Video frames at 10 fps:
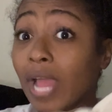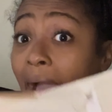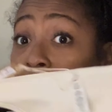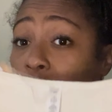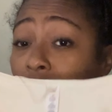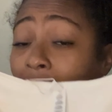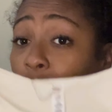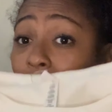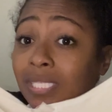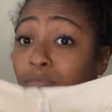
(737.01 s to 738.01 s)
out like
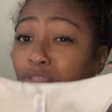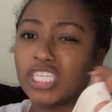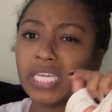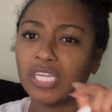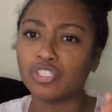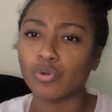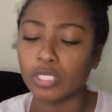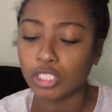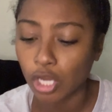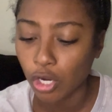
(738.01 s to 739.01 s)
with some jeans or a
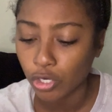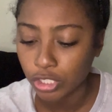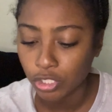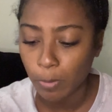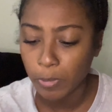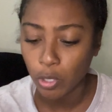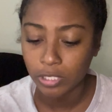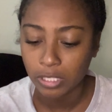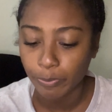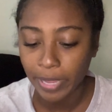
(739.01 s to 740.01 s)
skirt or something or
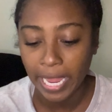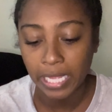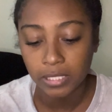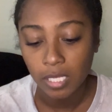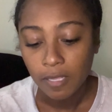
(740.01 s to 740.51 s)
some pants.